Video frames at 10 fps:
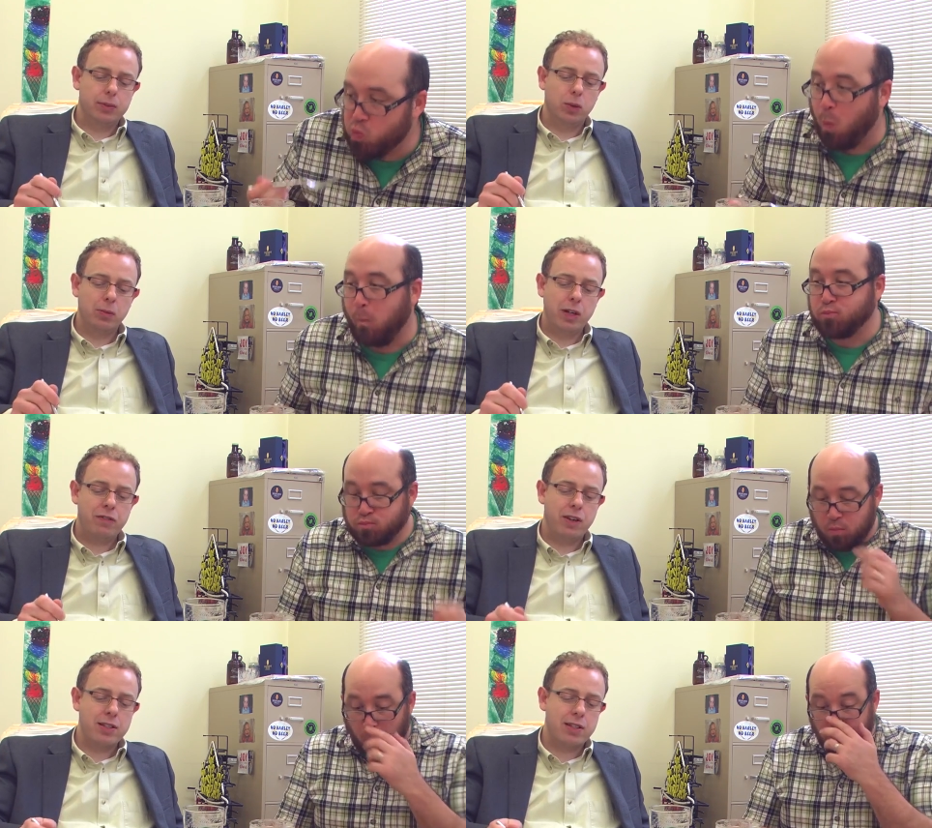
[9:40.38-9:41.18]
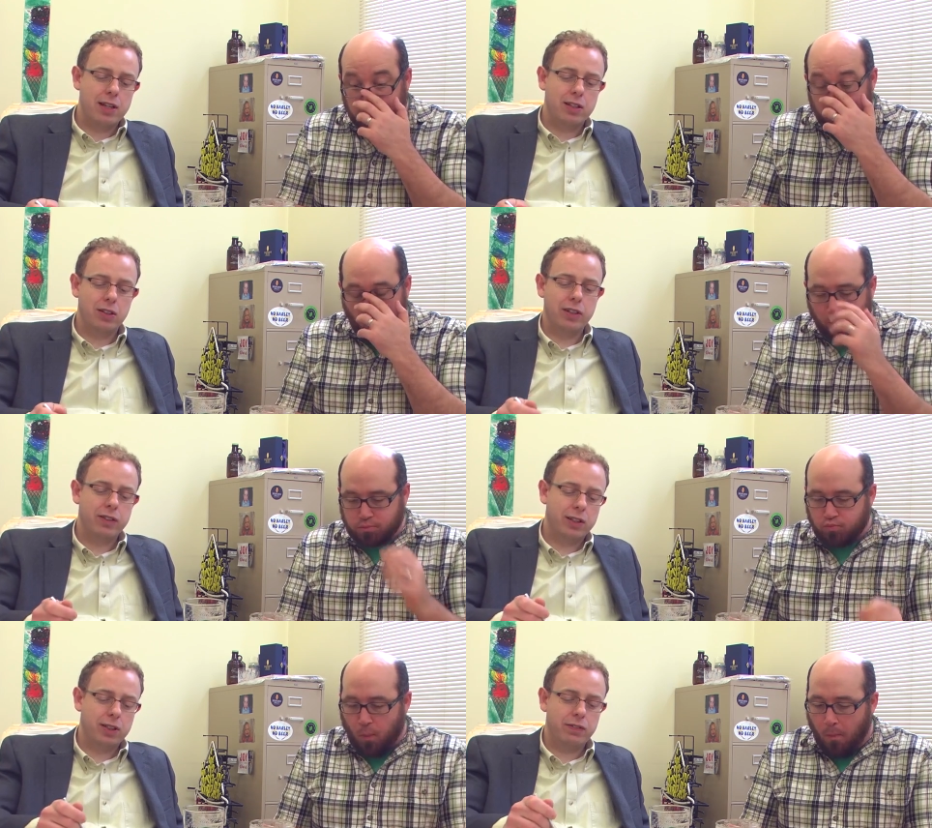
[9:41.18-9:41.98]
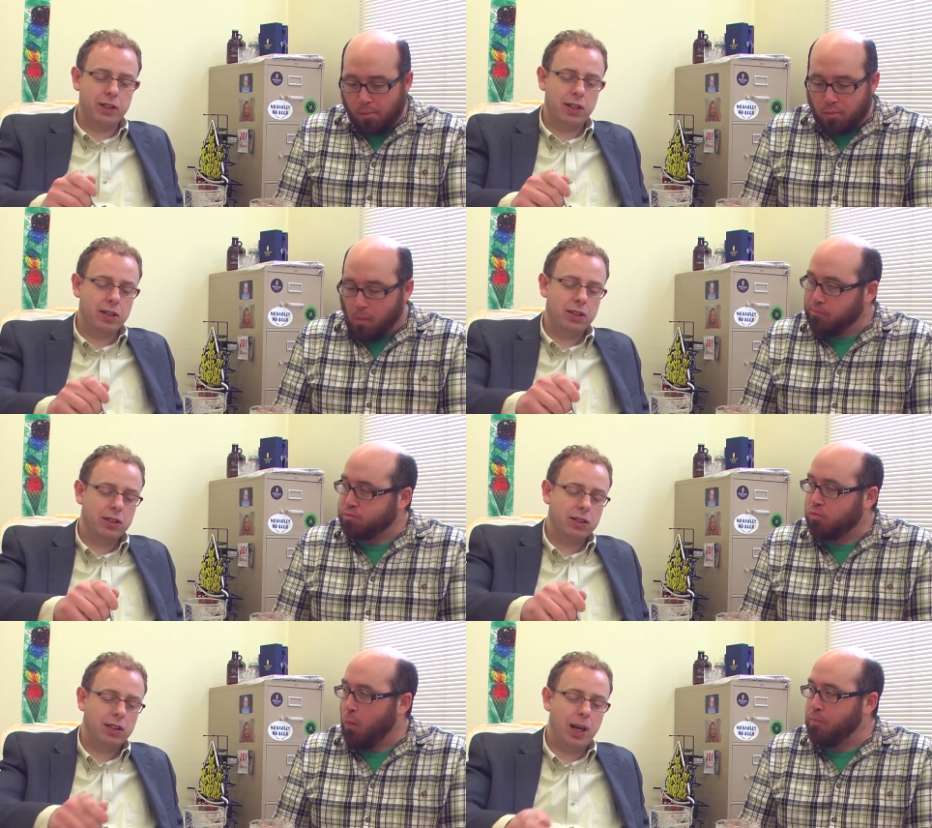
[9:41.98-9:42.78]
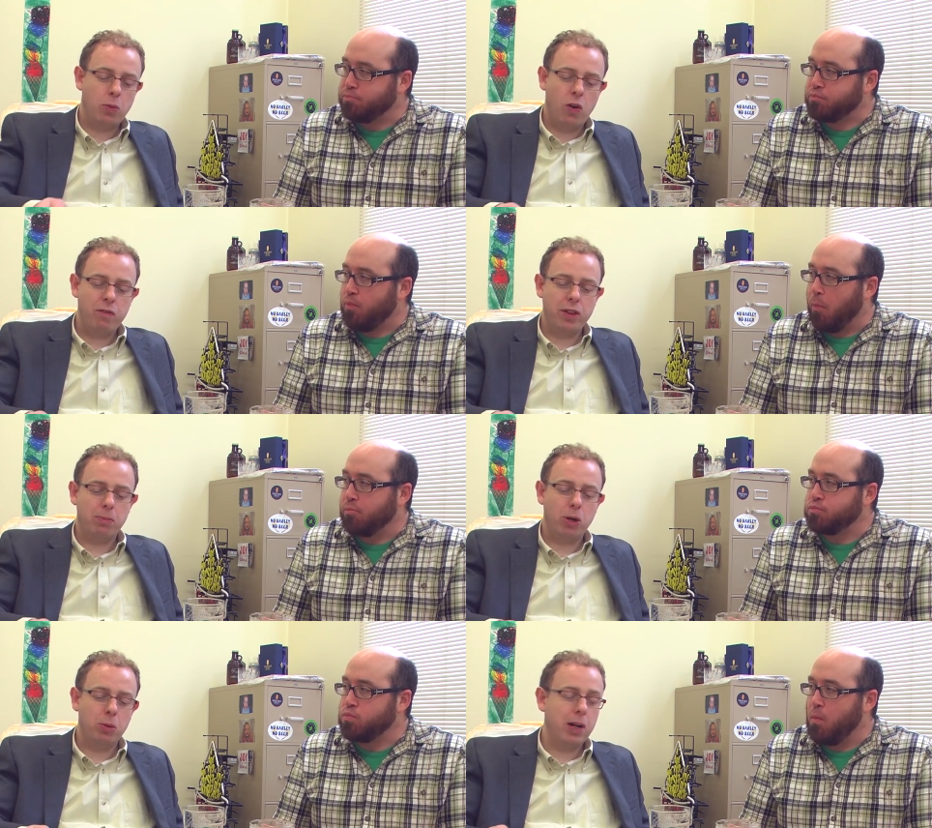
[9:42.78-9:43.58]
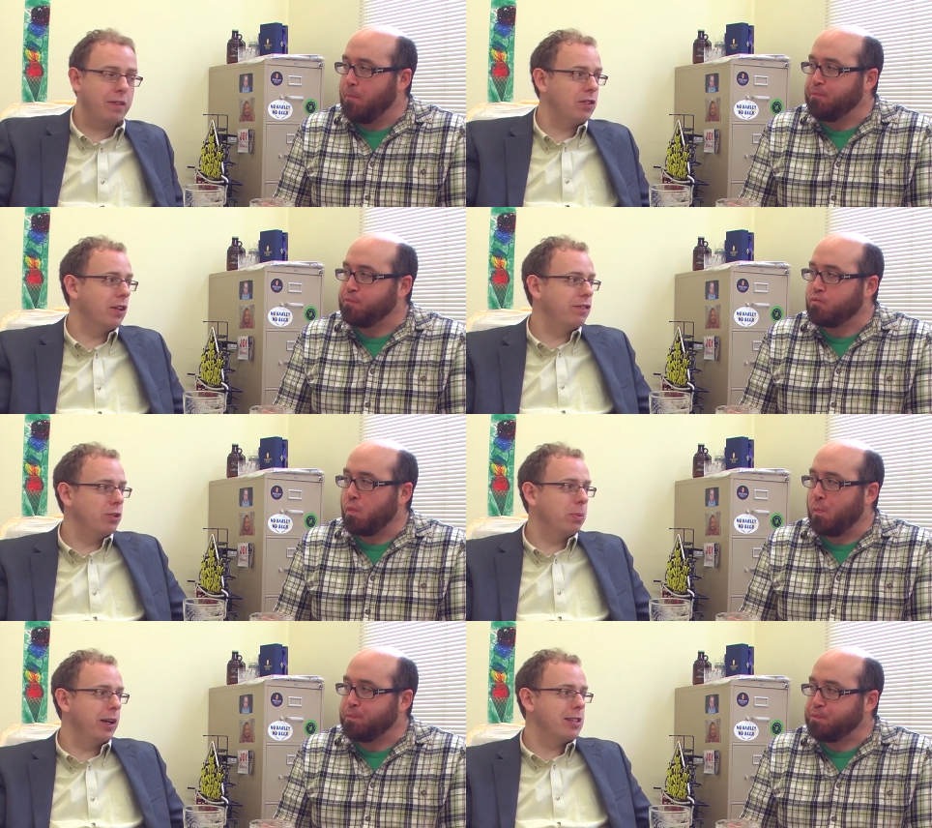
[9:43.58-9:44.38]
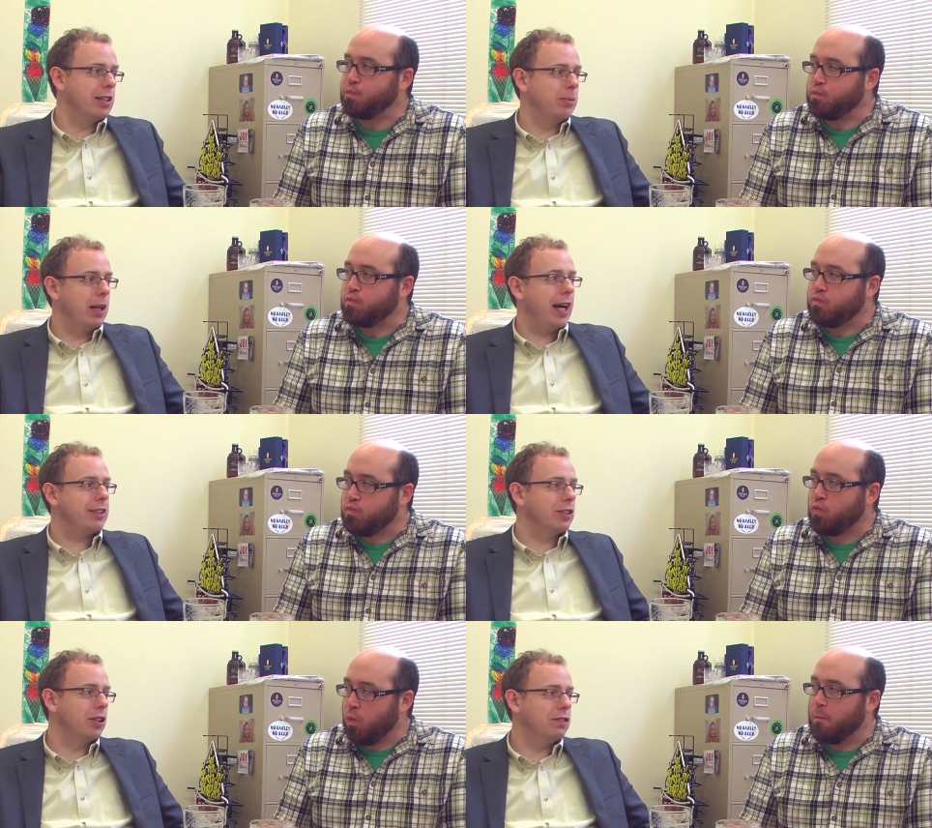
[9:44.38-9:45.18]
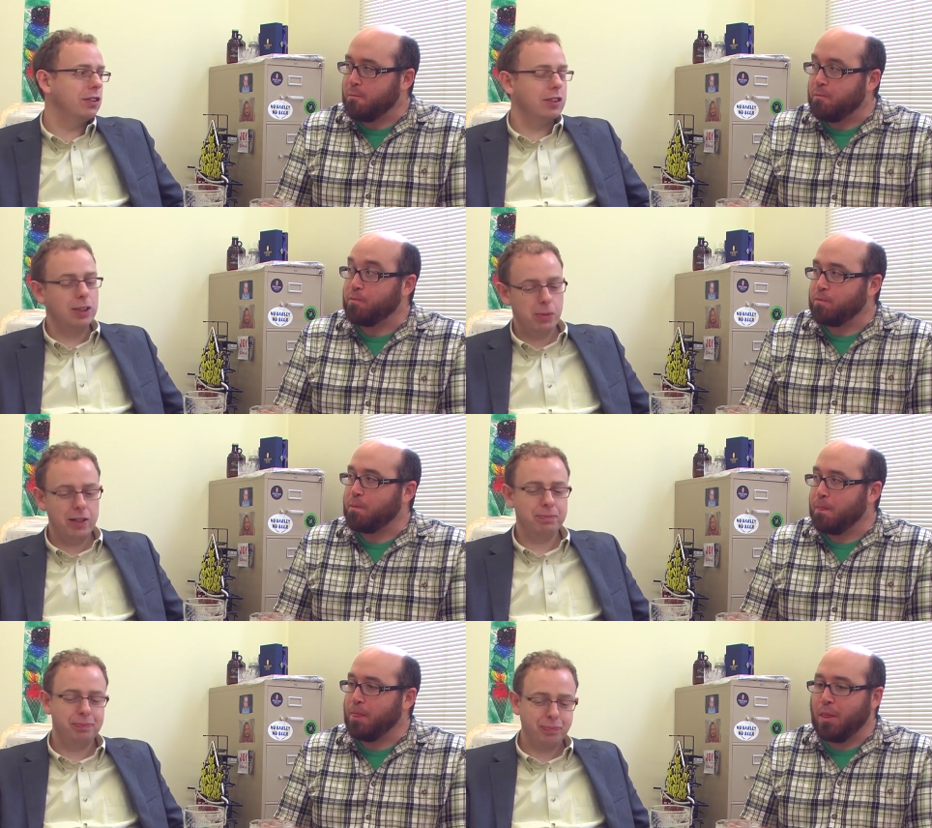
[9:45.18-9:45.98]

Speaker 1: one of my friends said, you know, if you, if you came home from the pub after a few pints of the black stuff, you know, you might